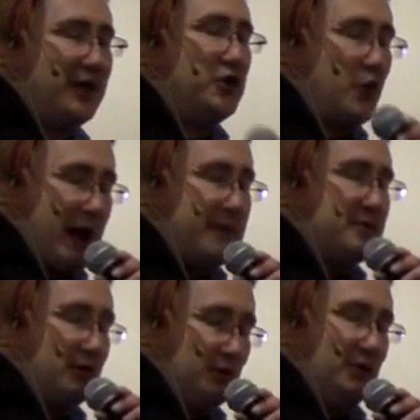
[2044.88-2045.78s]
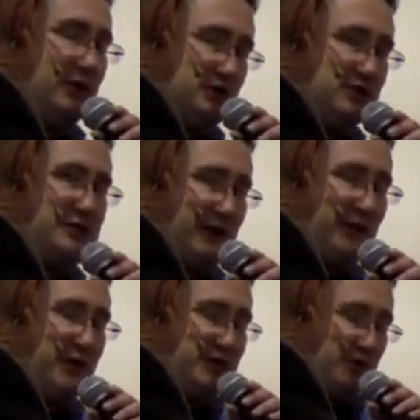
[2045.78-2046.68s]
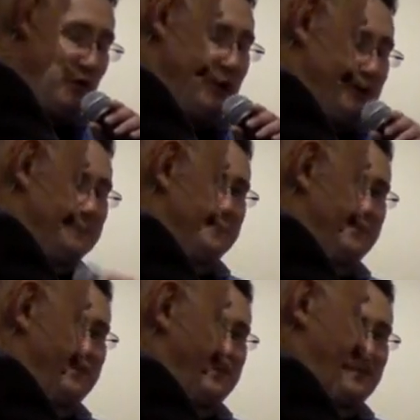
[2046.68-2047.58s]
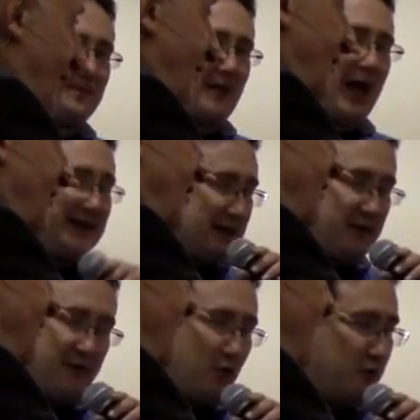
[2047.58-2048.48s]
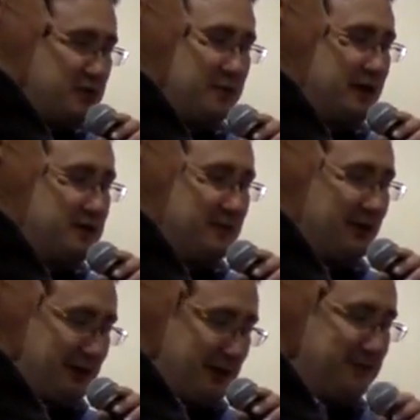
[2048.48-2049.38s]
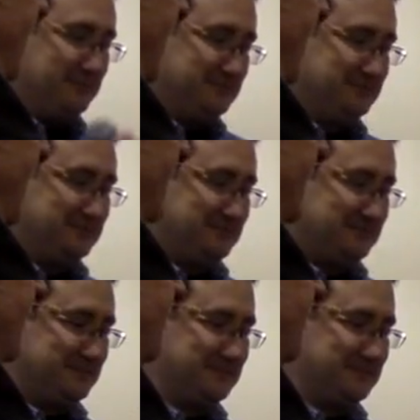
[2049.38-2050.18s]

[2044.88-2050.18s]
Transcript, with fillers: You absolutely should tell this story. Yes. Well, well I take full responsibility. The EL